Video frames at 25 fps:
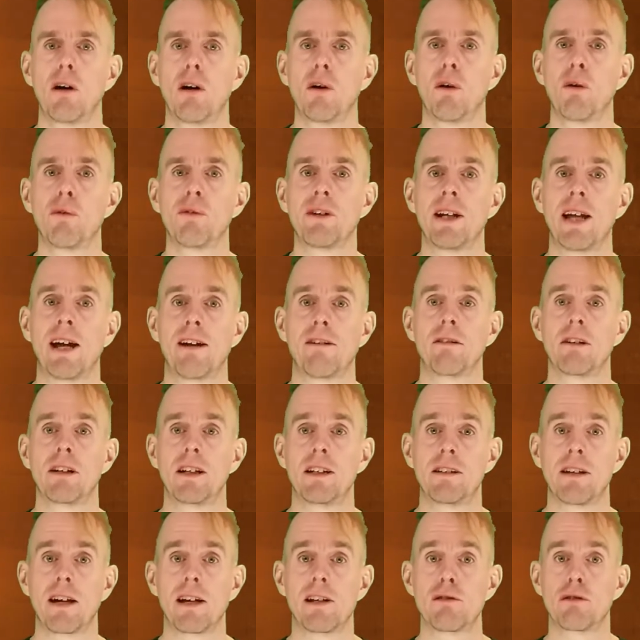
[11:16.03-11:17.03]
of
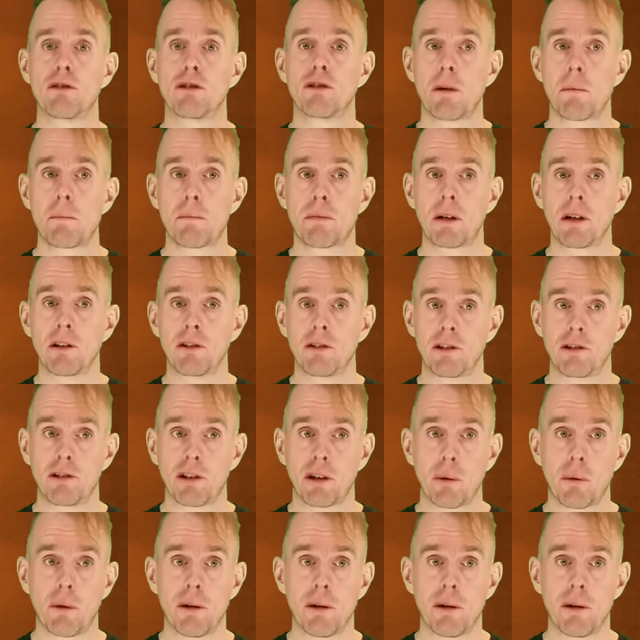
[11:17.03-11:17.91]
inherently dangerous process